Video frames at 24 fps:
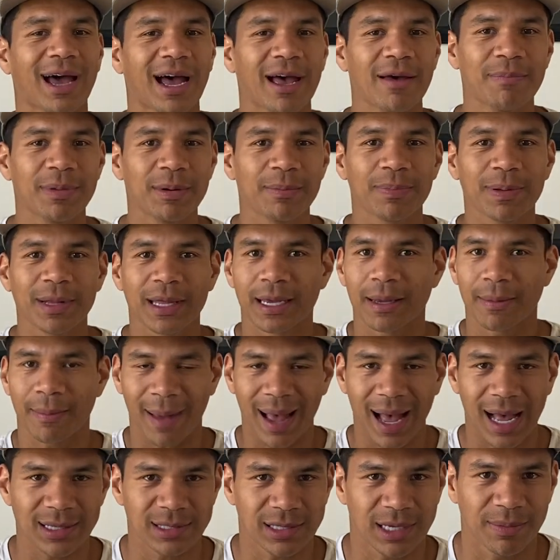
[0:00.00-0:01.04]
I've been playing
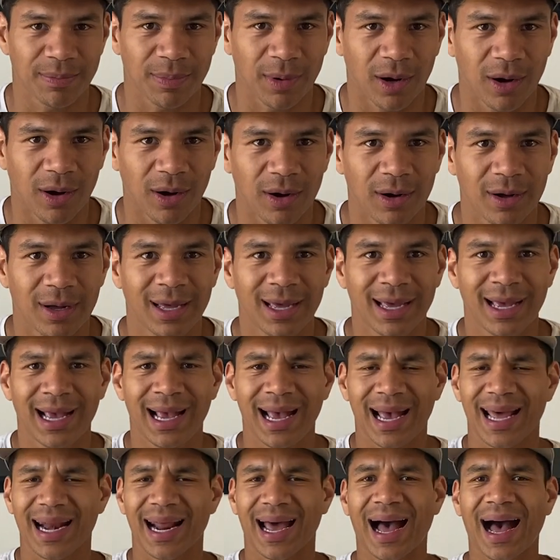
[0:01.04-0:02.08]
basketball at a